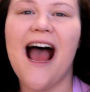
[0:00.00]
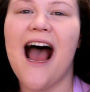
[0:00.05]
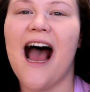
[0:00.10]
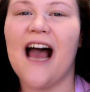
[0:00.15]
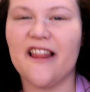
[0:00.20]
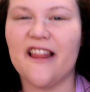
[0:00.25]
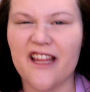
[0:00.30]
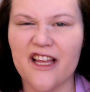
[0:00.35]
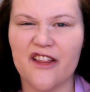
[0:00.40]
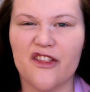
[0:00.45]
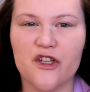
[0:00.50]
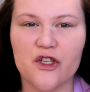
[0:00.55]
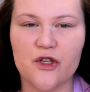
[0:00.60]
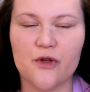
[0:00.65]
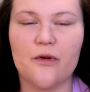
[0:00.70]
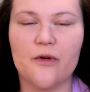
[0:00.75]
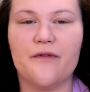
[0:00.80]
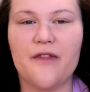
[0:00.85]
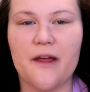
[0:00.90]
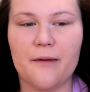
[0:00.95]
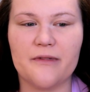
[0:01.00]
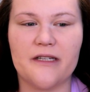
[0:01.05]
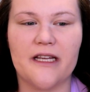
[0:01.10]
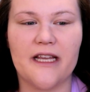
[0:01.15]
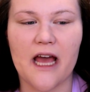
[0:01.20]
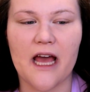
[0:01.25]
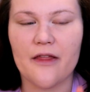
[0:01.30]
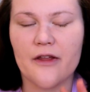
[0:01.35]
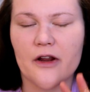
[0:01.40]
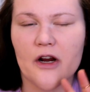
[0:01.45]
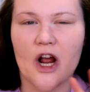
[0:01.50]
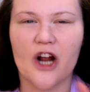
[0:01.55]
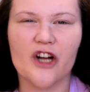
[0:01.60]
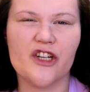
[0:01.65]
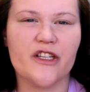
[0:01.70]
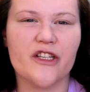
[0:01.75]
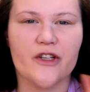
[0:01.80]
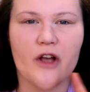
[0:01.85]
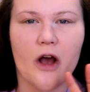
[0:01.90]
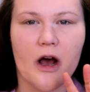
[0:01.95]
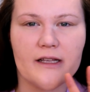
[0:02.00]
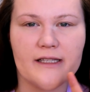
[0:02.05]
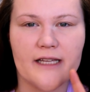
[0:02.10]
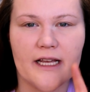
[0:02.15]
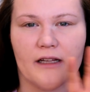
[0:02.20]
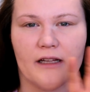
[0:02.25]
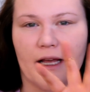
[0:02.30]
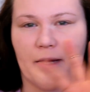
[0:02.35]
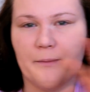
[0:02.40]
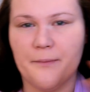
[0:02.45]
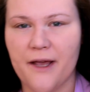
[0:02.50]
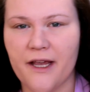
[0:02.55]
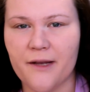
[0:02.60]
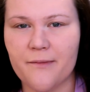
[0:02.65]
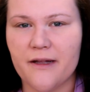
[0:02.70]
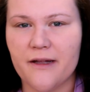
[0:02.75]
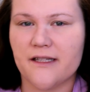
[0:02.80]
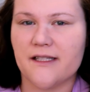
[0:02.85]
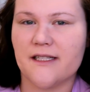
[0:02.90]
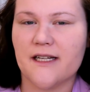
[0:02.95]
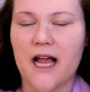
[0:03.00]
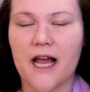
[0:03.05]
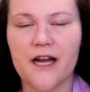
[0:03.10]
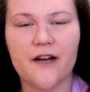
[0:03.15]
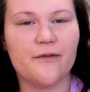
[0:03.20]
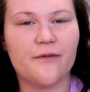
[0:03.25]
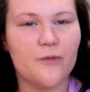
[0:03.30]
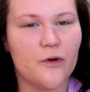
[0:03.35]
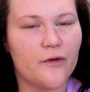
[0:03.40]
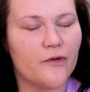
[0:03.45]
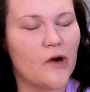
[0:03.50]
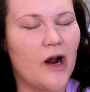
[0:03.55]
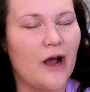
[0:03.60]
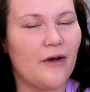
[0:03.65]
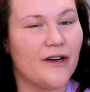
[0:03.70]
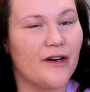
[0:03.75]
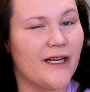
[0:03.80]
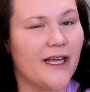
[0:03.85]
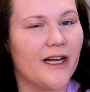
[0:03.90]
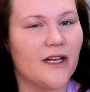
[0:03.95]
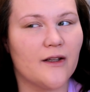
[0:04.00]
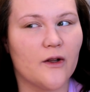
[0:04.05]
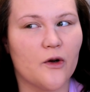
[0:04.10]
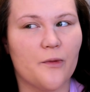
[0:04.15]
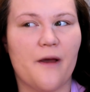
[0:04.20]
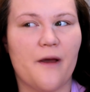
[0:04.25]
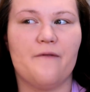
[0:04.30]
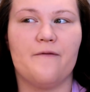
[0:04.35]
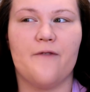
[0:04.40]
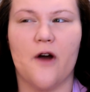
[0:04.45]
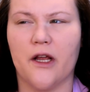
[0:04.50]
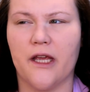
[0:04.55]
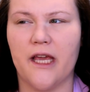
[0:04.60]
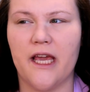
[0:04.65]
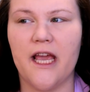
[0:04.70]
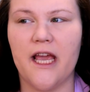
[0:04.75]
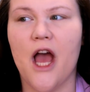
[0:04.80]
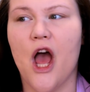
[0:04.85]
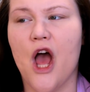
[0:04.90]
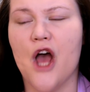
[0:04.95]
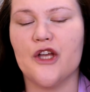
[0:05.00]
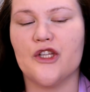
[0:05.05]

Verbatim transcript: I think the two of them together are just causing like pigments to kind of move around and get a little bit funky.